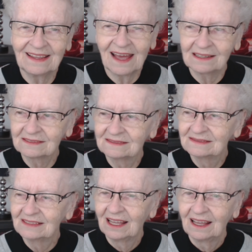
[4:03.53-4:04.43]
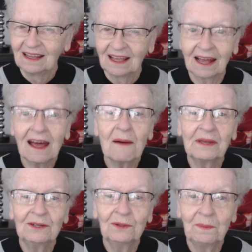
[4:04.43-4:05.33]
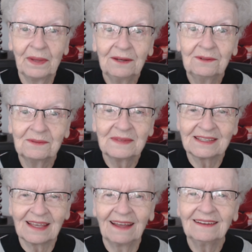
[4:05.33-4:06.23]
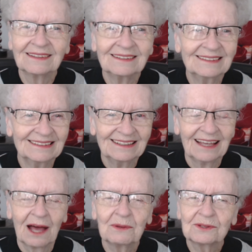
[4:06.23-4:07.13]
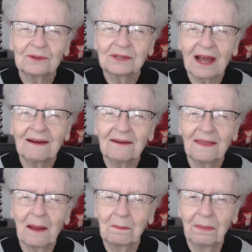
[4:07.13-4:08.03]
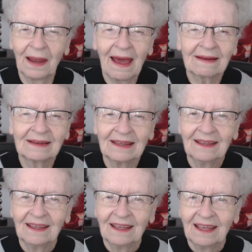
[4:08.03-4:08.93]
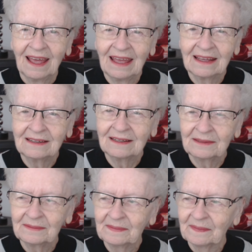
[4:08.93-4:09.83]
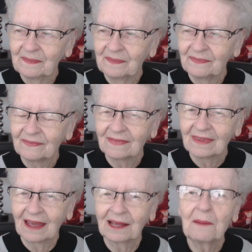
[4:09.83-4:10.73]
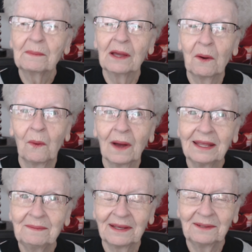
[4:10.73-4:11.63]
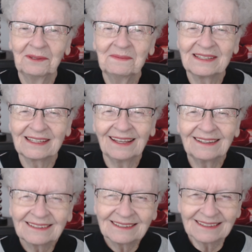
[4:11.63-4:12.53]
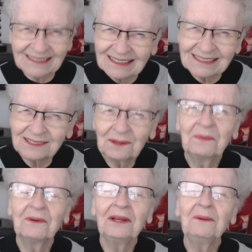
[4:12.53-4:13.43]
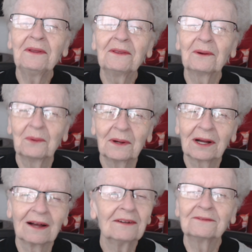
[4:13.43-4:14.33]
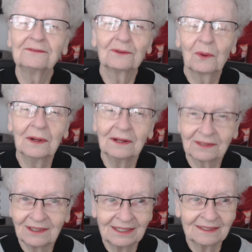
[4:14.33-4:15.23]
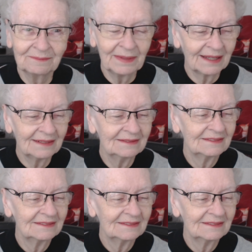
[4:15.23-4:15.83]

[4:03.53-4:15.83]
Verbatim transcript: that. I got me a new bedroom set. I was so tired of that black and uh, I got me a white bedroom set. It's so pretty with the colorful quilt on the bed.